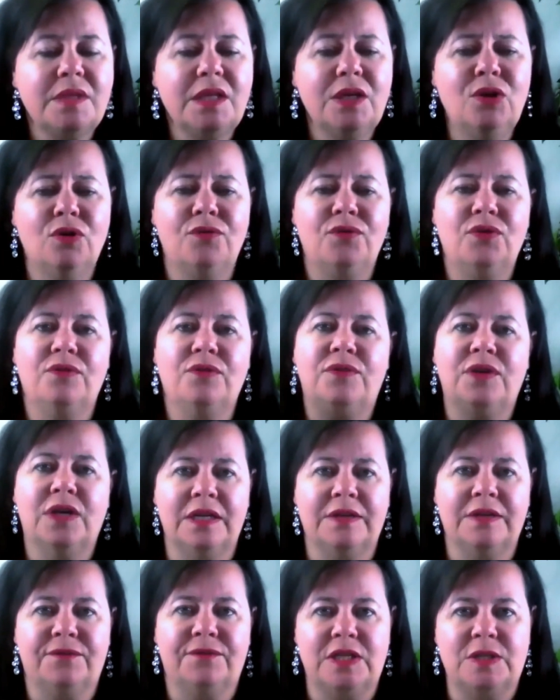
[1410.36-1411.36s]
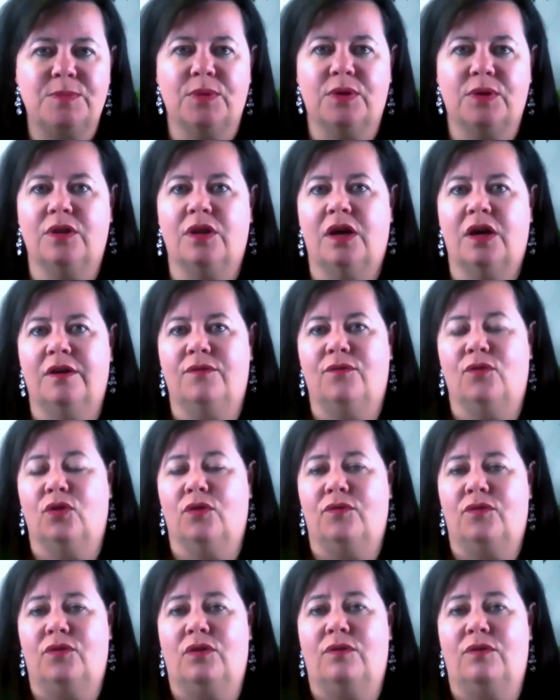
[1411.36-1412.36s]
if you've done a Facebook Live
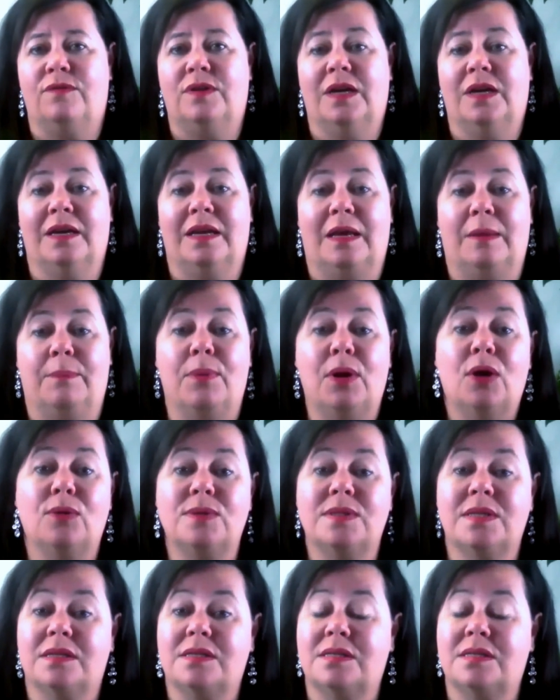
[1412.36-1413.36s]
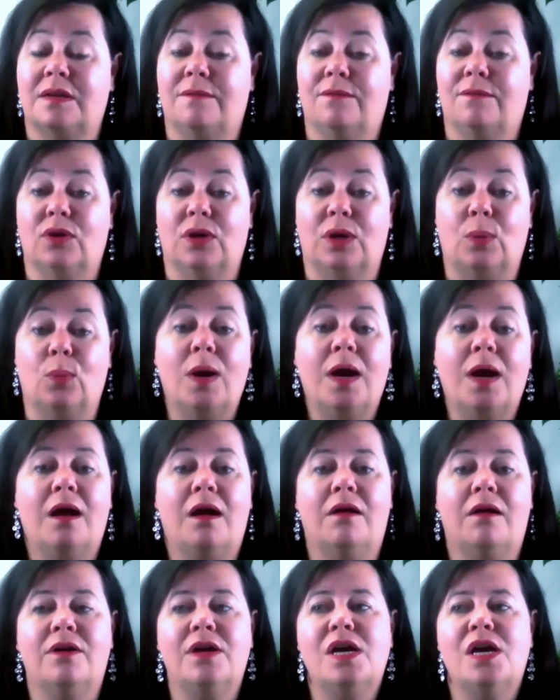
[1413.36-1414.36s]
or if you've done a post that's done very
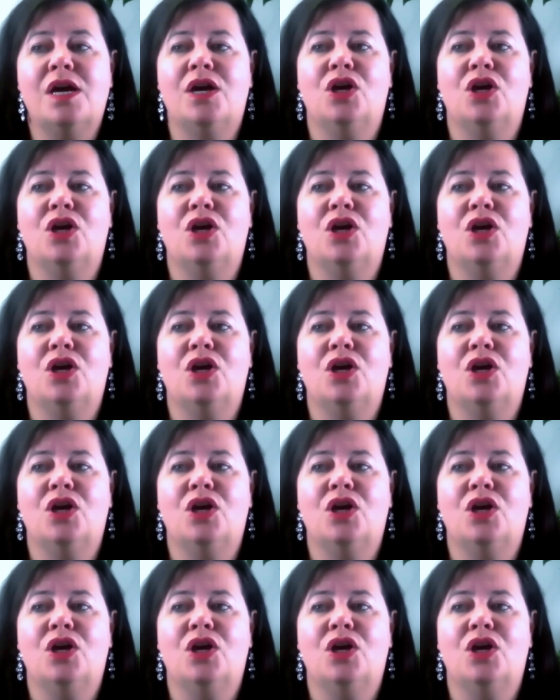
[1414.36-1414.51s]
well,